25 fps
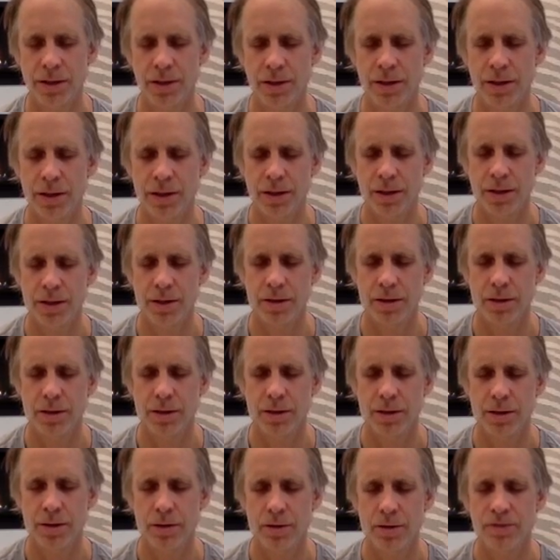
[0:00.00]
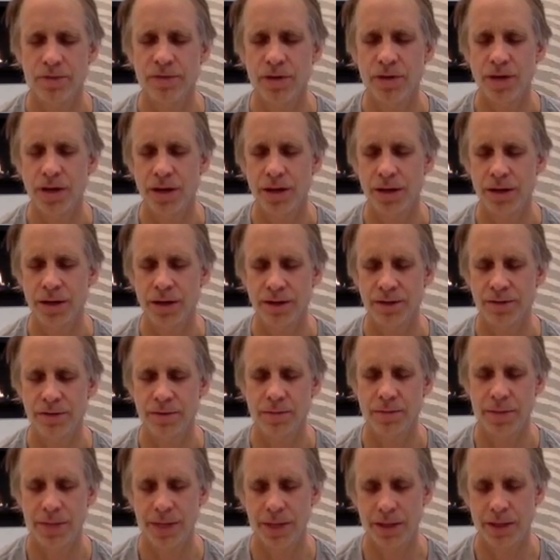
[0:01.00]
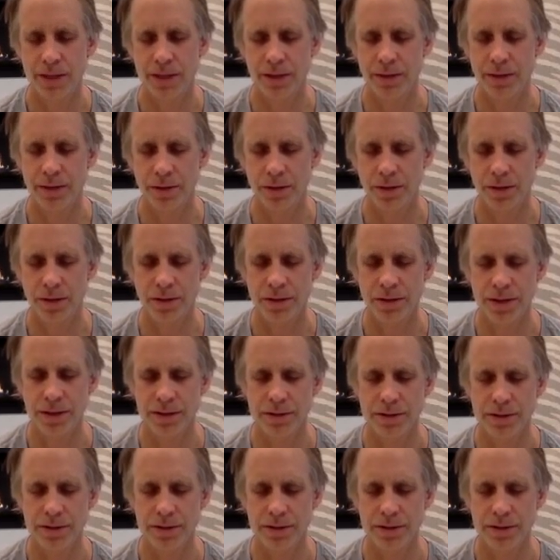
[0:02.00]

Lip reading: the falling of the belly with each